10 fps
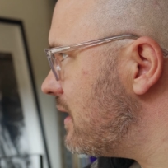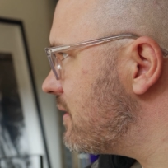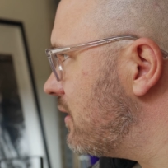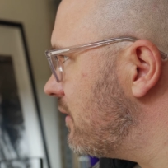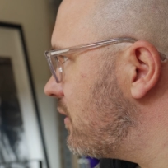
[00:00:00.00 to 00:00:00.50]

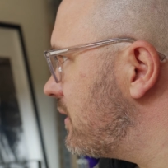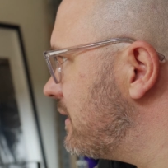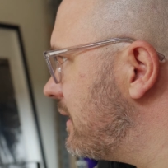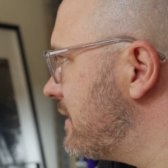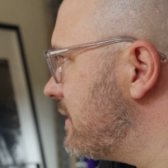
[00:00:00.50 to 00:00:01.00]
So I've got the
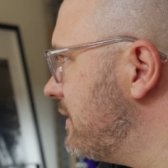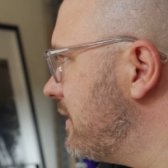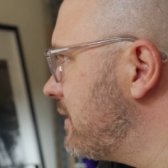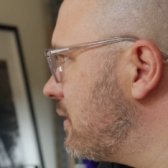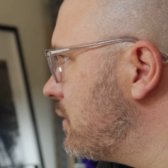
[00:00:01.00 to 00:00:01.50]
dates in
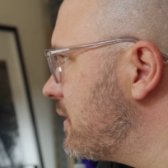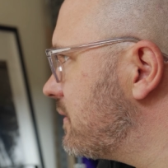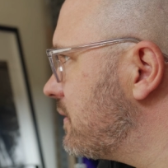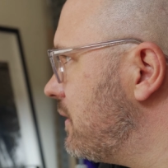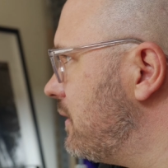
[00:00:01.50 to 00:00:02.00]
there that I wanted
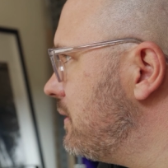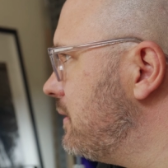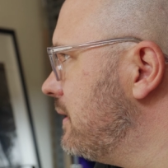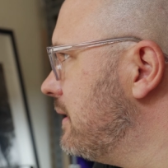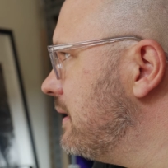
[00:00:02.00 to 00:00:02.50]
to go,
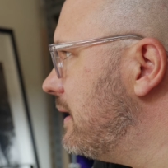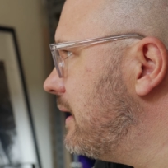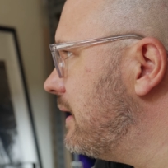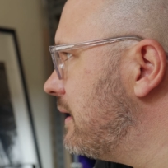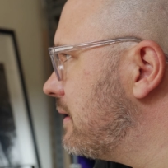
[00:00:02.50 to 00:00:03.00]

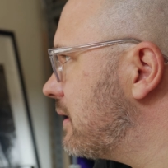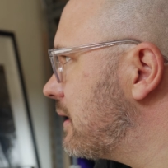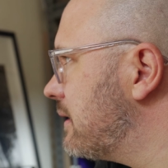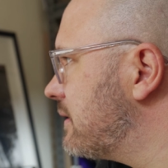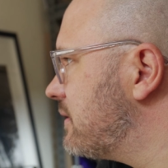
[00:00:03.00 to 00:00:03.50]
and I
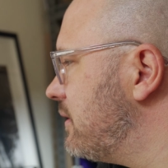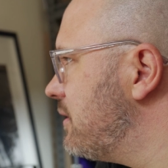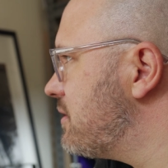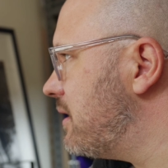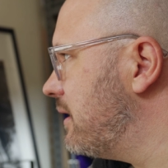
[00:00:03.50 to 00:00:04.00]
click
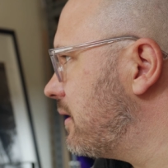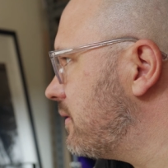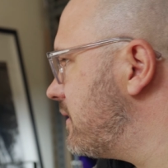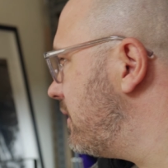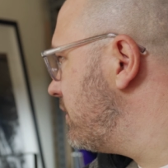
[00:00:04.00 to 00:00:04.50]
search, and it'll
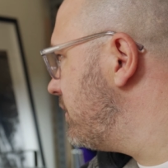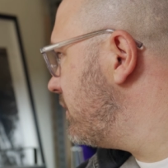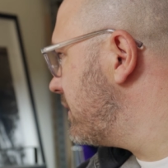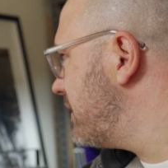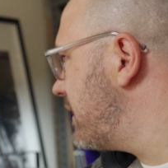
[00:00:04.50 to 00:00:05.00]
tell you
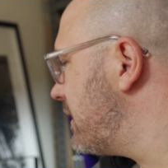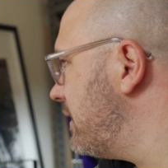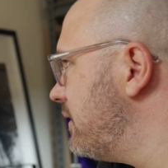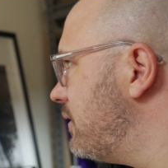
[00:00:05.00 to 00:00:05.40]
exactly